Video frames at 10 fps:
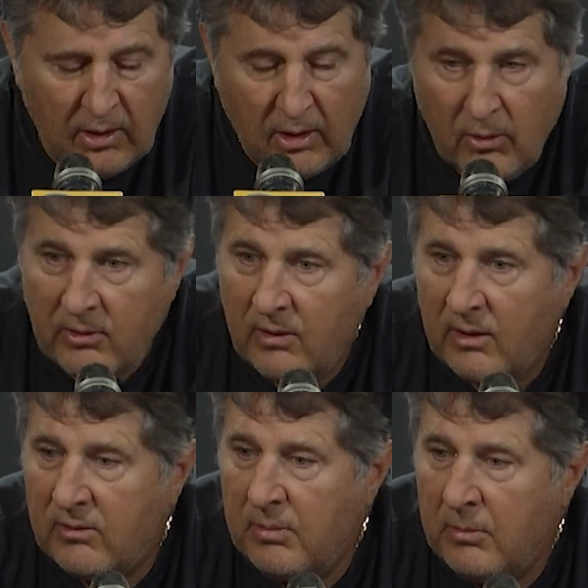you know, he's
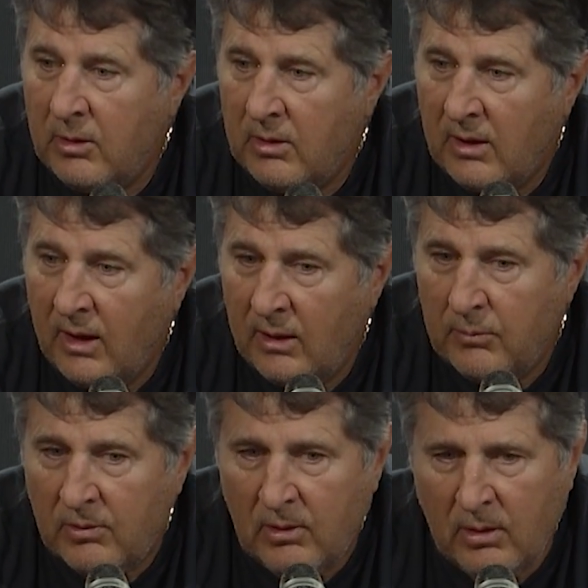had some good
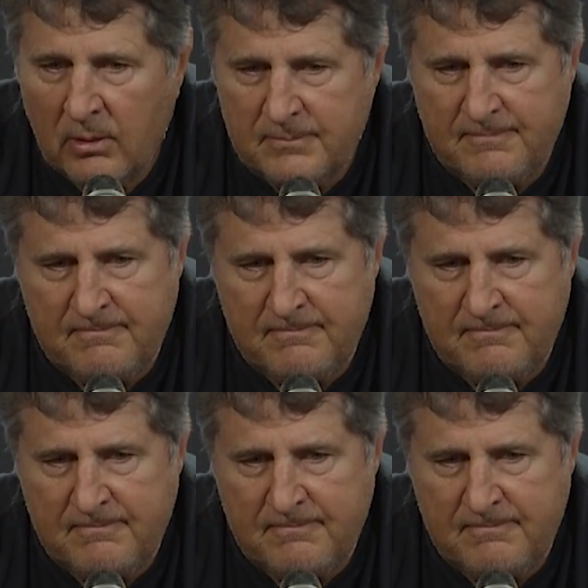games and